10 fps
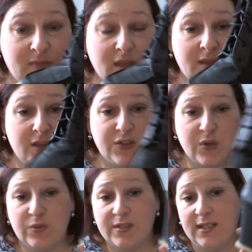They're
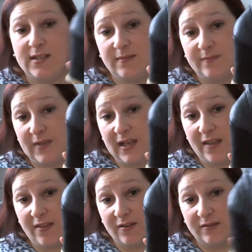Dulcies
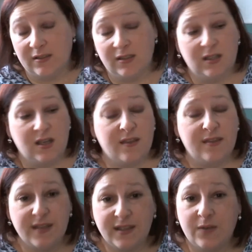leather. I
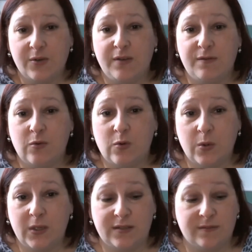think they're only £4.
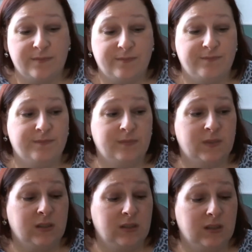
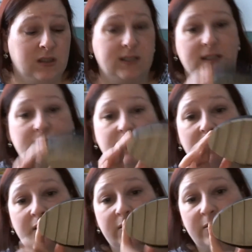And
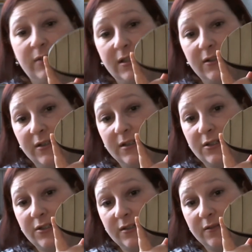look, they're in really good
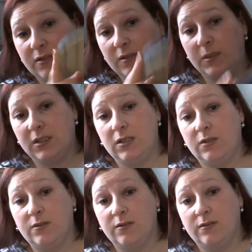condition. They've hardly been
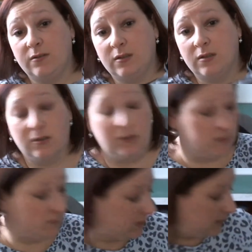used. Really